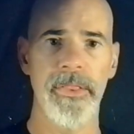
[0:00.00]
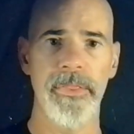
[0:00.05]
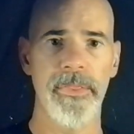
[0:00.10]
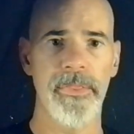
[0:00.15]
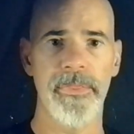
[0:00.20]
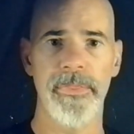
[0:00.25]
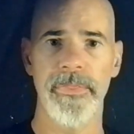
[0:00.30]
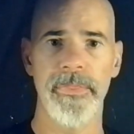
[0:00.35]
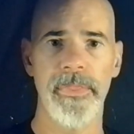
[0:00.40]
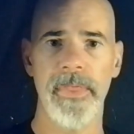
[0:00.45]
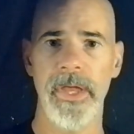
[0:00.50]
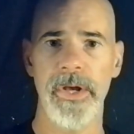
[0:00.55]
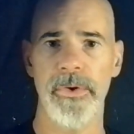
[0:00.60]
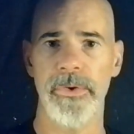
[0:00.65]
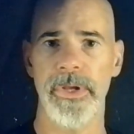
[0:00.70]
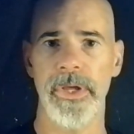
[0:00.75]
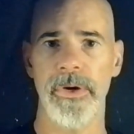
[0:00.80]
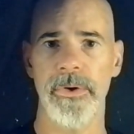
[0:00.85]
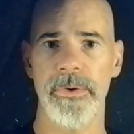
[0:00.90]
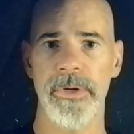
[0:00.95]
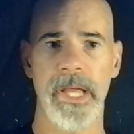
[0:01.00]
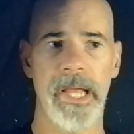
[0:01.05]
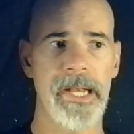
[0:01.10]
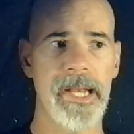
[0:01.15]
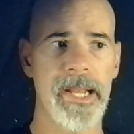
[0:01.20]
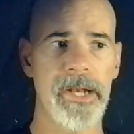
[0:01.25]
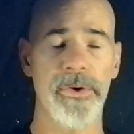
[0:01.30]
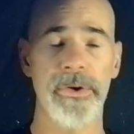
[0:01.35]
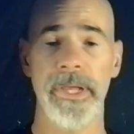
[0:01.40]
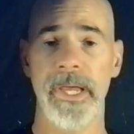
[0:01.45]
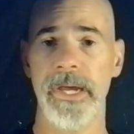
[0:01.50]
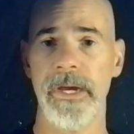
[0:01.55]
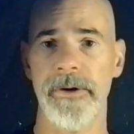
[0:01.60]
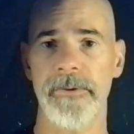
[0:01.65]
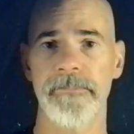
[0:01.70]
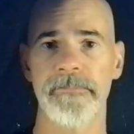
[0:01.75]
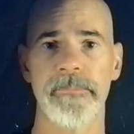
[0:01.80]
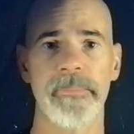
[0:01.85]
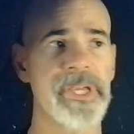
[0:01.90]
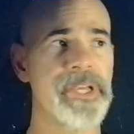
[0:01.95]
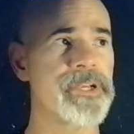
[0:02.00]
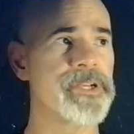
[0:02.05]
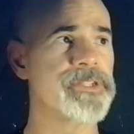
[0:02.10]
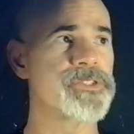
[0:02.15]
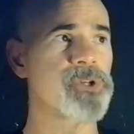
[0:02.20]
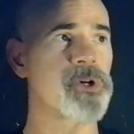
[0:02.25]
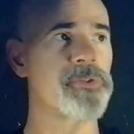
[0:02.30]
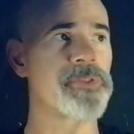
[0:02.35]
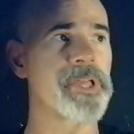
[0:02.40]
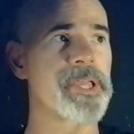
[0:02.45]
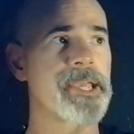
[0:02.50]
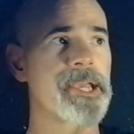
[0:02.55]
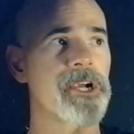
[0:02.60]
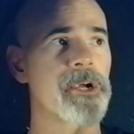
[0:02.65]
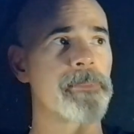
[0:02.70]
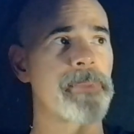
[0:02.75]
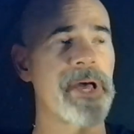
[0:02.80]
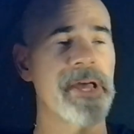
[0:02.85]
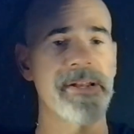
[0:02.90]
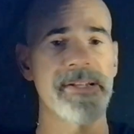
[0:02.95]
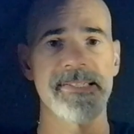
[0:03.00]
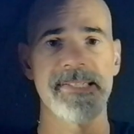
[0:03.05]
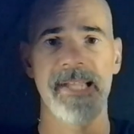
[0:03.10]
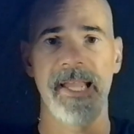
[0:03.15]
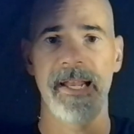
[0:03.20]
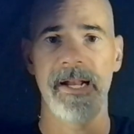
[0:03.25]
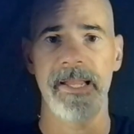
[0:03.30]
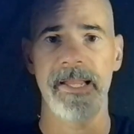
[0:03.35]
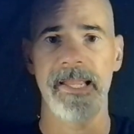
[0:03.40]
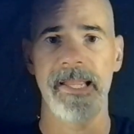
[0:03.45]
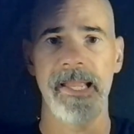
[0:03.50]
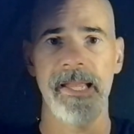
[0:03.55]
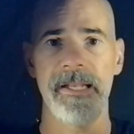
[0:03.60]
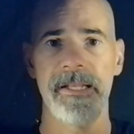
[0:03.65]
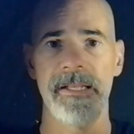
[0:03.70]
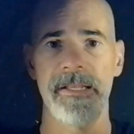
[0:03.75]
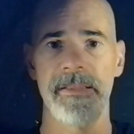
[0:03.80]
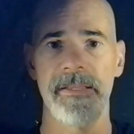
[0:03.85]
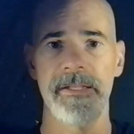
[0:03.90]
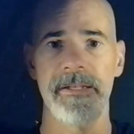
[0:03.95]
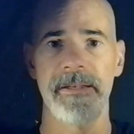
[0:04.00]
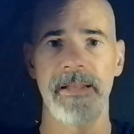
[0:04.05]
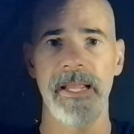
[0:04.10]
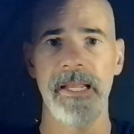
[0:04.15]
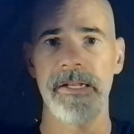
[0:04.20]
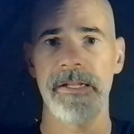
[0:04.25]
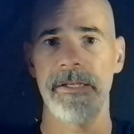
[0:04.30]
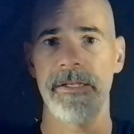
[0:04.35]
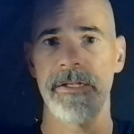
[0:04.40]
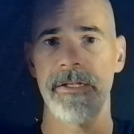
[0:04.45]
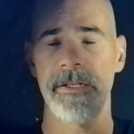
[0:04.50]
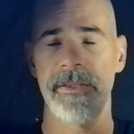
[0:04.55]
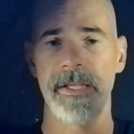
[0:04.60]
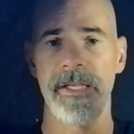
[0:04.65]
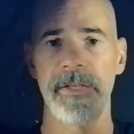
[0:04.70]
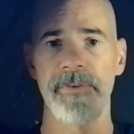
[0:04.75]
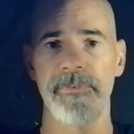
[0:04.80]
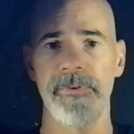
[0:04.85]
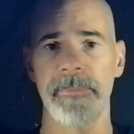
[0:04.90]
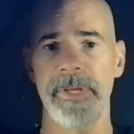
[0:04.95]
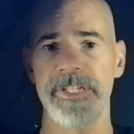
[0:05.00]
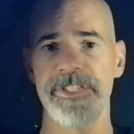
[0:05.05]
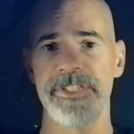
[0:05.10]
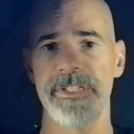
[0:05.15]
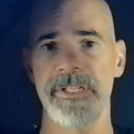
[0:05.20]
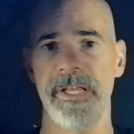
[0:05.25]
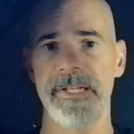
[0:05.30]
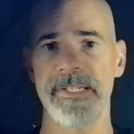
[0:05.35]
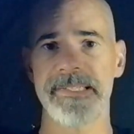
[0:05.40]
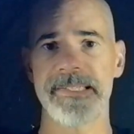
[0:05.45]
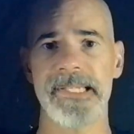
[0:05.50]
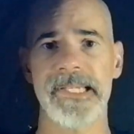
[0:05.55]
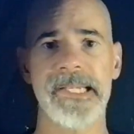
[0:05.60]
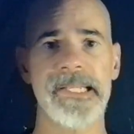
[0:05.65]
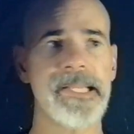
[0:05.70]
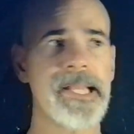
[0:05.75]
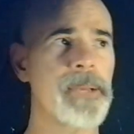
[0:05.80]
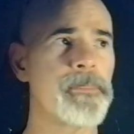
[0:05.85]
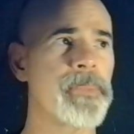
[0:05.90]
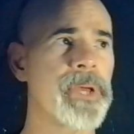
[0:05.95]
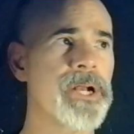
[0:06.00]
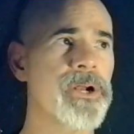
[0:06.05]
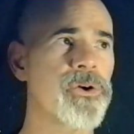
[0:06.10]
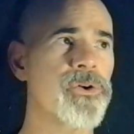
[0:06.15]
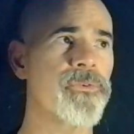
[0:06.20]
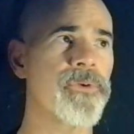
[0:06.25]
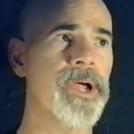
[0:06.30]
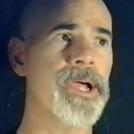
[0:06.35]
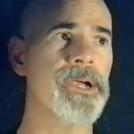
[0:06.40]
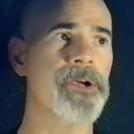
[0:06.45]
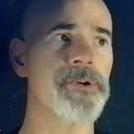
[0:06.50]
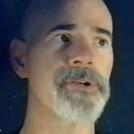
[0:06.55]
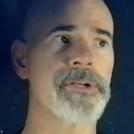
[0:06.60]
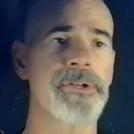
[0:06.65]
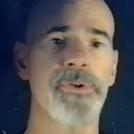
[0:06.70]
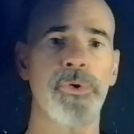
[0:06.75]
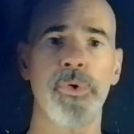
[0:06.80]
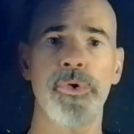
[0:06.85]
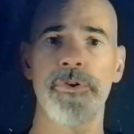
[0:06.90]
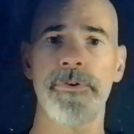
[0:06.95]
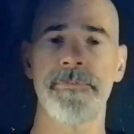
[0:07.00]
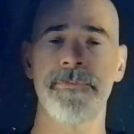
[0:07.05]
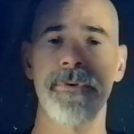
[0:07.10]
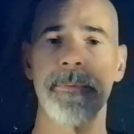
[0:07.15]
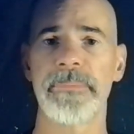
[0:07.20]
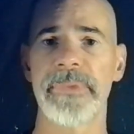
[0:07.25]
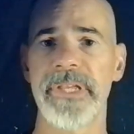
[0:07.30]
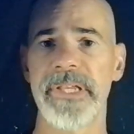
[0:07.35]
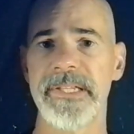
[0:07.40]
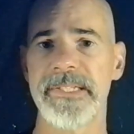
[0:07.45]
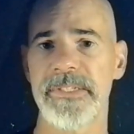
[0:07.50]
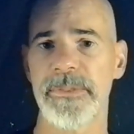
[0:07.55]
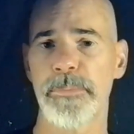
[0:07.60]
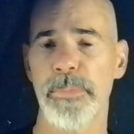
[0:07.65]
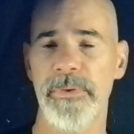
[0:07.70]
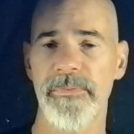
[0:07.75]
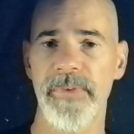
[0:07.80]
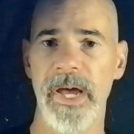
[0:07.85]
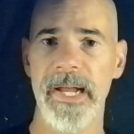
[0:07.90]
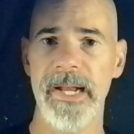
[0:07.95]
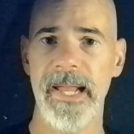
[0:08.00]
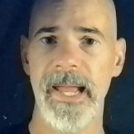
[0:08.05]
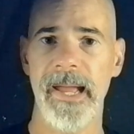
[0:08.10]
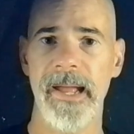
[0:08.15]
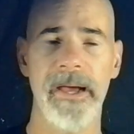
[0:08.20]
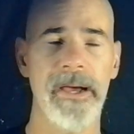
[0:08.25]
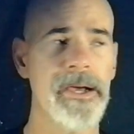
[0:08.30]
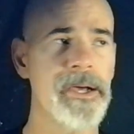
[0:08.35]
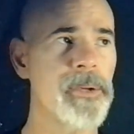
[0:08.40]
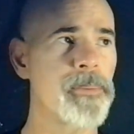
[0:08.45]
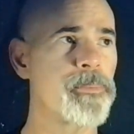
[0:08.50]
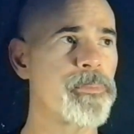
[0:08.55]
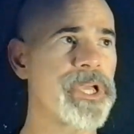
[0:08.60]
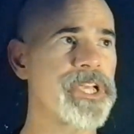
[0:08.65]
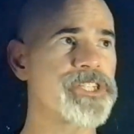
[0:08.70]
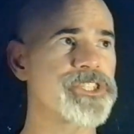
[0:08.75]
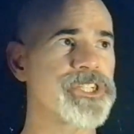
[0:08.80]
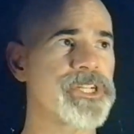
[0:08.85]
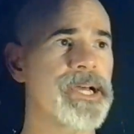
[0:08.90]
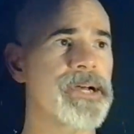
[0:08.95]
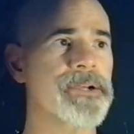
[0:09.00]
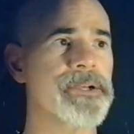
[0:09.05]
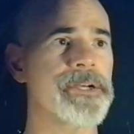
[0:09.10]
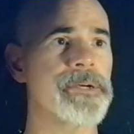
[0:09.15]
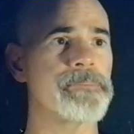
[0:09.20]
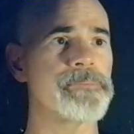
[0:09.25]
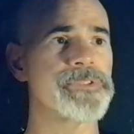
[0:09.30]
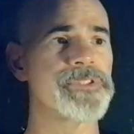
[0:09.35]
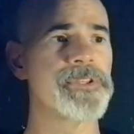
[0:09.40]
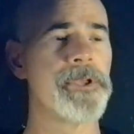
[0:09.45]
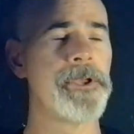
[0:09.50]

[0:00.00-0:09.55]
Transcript: They don't know, and they don't care, because all they care about is, can I get the data, the information that is in that medical record in order for me to provide patient outcomes.